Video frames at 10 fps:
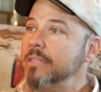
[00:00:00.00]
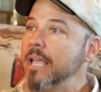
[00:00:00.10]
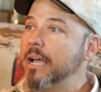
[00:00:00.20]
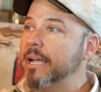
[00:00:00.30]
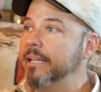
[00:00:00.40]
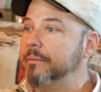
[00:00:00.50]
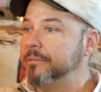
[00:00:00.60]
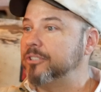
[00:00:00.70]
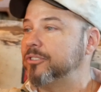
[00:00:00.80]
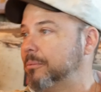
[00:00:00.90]
And it
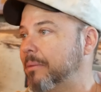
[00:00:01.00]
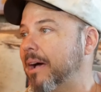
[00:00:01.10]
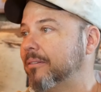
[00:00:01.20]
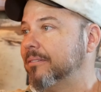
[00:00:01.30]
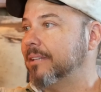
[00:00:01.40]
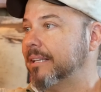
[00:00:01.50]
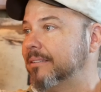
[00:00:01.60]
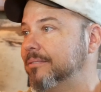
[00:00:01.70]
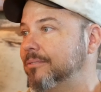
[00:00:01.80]
was just about, like,